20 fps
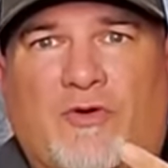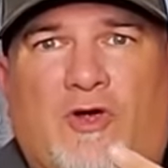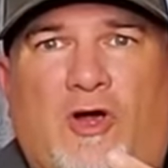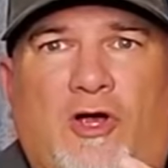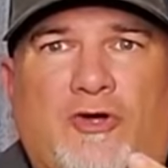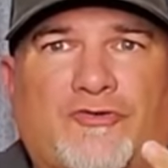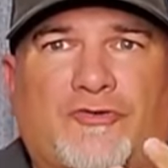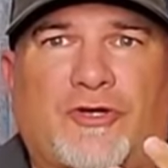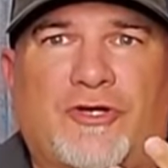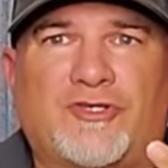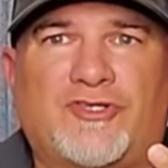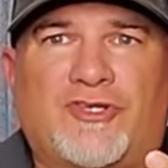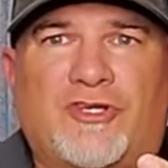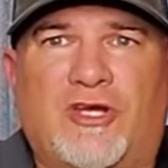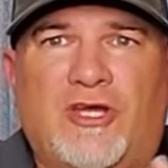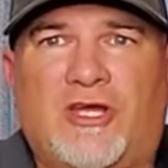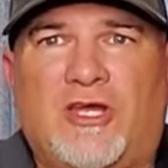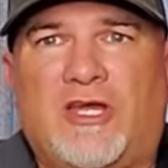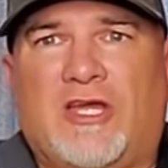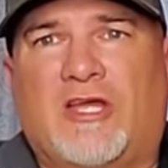cartridge
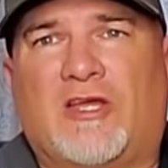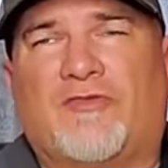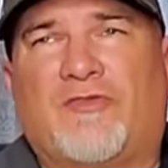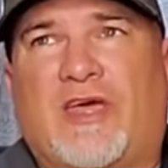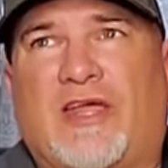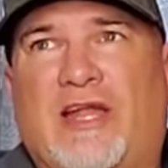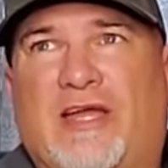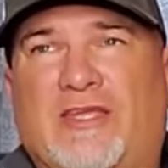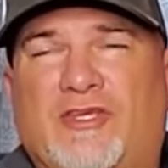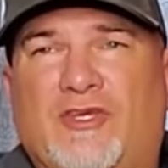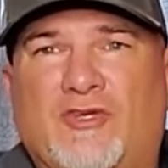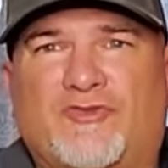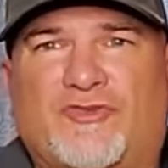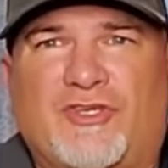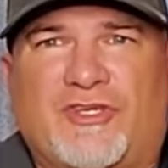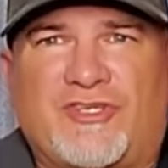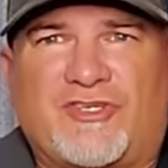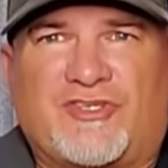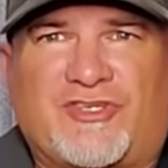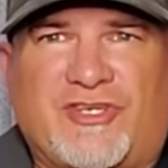that I
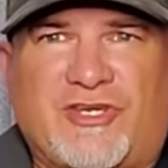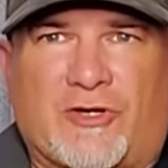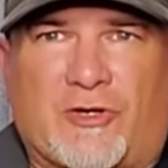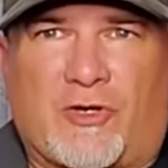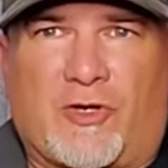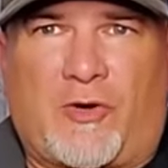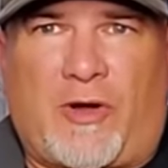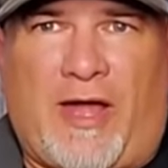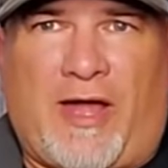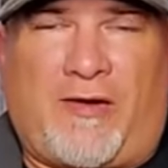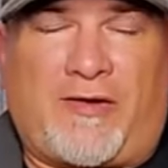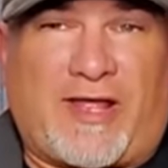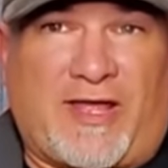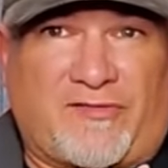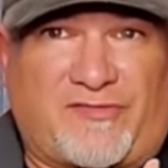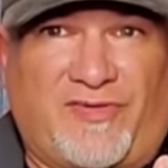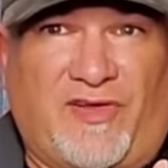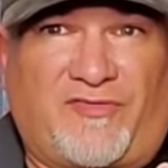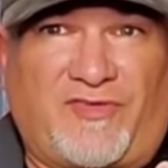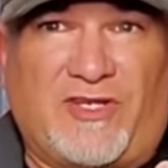usually zero out
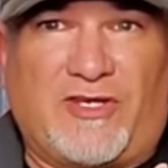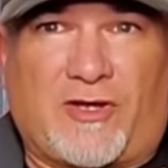at 50